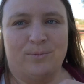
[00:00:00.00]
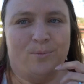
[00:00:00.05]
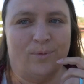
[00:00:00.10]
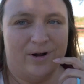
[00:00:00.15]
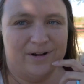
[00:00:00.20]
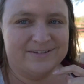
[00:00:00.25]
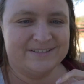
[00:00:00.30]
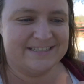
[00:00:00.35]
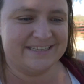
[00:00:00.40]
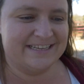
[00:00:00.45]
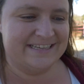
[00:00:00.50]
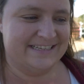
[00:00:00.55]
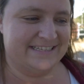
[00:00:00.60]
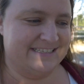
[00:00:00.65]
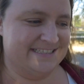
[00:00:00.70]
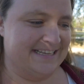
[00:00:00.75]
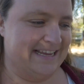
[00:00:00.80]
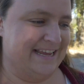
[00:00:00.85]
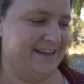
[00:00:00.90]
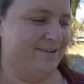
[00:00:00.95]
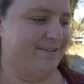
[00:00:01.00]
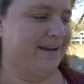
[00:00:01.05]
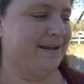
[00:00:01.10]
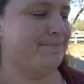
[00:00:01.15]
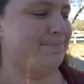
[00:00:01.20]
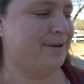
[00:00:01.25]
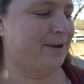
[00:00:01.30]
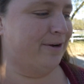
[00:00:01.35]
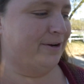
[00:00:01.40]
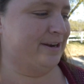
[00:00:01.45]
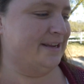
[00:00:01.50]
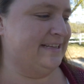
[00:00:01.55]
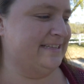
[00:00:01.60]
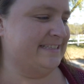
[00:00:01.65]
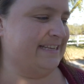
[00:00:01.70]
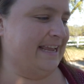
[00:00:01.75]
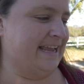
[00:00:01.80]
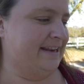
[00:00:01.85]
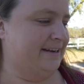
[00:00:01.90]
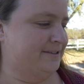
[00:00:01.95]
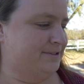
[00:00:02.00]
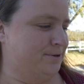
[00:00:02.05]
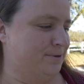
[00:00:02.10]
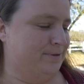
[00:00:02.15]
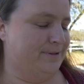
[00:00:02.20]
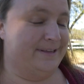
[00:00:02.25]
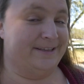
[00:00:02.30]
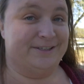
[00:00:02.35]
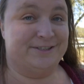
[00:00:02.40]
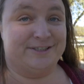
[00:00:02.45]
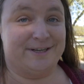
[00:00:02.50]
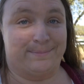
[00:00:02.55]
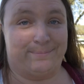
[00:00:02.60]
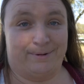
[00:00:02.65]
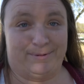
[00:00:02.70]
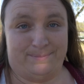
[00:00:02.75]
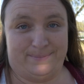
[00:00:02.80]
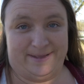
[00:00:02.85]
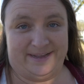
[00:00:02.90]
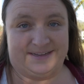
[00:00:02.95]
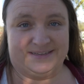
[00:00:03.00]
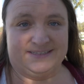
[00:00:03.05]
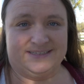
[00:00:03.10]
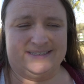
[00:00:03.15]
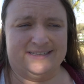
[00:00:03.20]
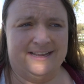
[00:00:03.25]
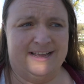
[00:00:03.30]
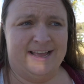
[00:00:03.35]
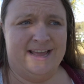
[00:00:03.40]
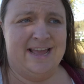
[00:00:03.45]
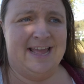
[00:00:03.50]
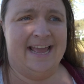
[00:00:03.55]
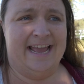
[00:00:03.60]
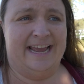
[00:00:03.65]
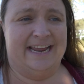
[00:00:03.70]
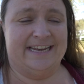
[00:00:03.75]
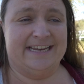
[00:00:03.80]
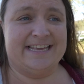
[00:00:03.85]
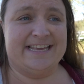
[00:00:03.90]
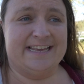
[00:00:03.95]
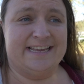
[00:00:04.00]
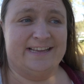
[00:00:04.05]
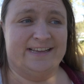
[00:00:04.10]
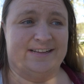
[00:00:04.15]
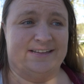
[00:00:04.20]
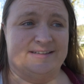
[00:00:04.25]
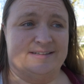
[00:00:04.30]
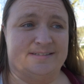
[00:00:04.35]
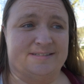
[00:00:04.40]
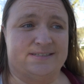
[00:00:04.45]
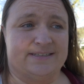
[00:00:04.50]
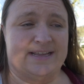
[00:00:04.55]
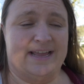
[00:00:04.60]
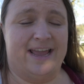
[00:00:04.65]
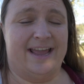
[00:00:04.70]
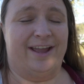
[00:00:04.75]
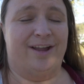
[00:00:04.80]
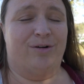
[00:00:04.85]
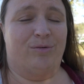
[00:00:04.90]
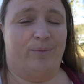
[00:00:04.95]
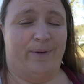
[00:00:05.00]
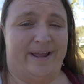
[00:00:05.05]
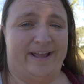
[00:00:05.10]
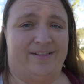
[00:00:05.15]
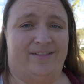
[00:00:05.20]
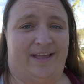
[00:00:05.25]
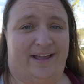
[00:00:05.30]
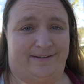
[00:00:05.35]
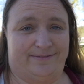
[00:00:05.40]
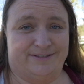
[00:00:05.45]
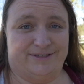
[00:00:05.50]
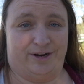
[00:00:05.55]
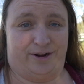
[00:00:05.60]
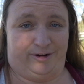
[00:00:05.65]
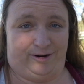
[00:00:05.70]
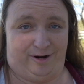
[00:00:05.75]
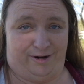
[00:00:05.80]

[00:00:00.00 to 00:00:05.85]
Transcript: Walt is a Great Pyrenees Anatolian Shepherd mix and he is a great livestock